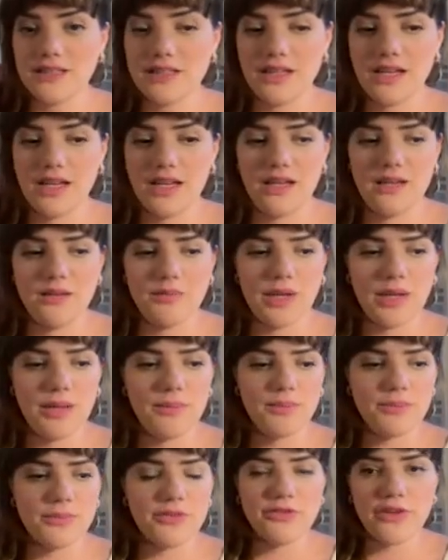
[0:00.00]
And my
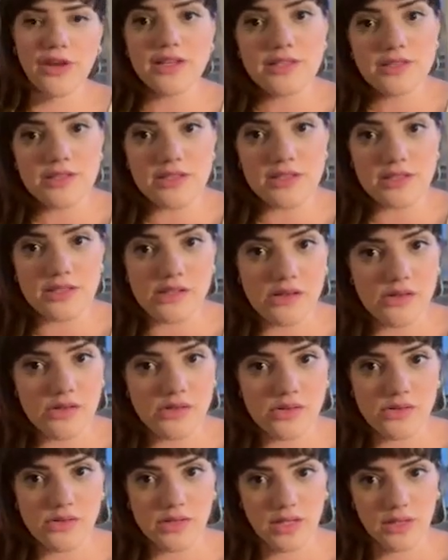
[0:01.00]
professors
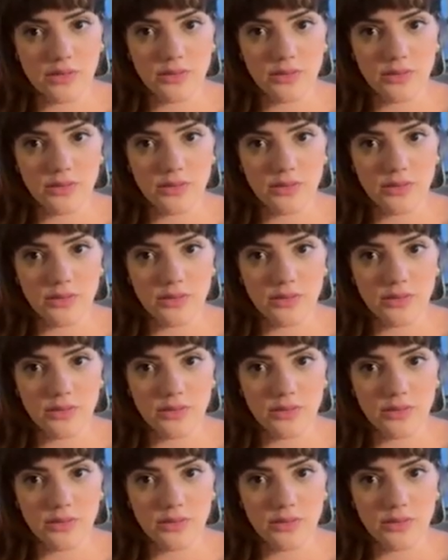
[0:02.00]
also like